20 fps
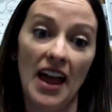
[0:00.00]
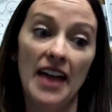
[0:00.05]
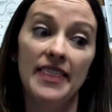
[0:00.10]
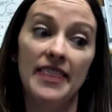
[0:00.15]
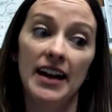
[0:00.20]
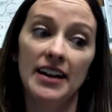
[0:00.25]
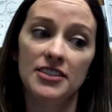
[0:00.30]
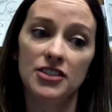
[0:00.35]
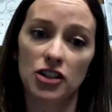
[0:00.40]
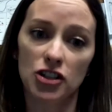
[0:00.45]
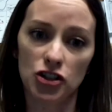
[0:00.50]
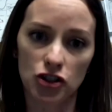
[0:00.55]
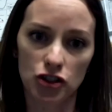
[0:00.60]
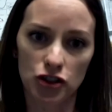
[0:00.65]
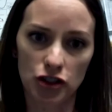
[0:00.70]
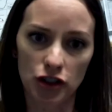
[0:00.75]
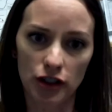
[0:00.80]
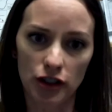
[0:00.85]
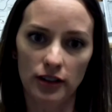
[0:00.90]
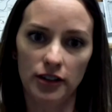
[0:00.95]
And that is
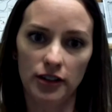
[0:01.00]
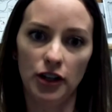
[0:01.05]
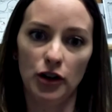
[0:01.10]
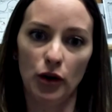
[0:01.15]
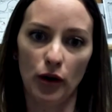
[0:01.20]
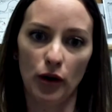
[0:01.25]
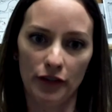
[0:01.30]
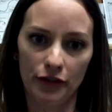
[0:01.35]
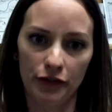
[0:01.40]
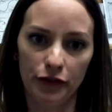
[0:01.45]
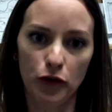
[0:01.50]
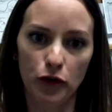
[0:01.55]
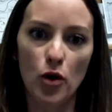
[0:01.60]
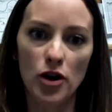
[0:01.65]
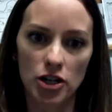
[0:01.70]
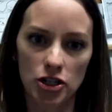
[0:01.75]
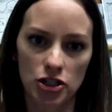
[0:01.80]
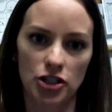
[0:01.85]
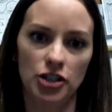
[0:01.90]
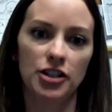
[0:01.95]
a
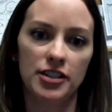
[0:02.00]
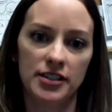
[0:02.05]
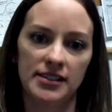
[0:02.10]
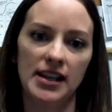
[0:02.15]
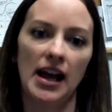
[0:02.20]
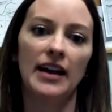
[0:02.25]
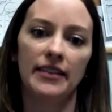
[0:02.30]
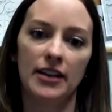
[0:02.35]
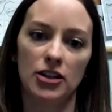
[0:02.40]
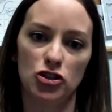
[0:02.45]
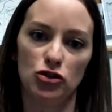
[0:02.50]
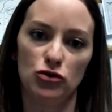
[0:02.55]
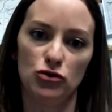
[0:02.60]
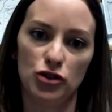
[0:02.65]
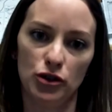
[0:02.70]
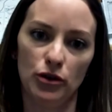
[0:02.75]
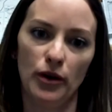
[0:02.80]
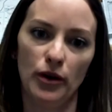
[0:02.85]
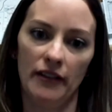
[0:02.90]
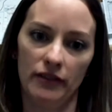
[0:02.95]
for sure sign that you
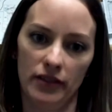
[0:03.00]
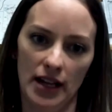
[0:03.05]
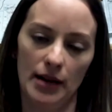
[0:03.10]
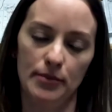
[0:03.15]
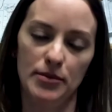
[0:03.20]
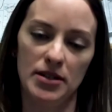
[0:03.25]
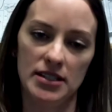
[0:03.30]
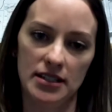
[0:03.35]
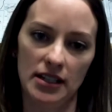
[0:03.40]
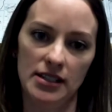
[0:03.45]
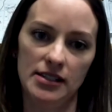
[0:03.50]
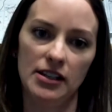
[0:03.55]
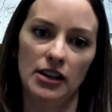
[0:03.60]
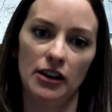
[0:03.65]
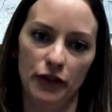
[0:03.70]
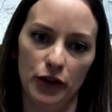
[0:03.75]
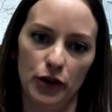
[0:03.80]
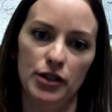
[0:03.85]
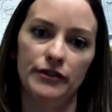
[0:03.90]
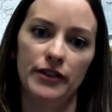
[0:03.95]
do have Lyme disease
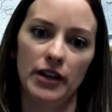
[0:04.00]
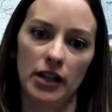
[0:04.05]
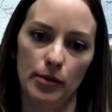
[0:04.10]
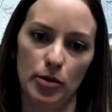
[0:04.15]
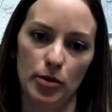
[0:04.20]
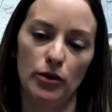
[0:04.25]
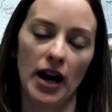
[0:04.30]
if you develop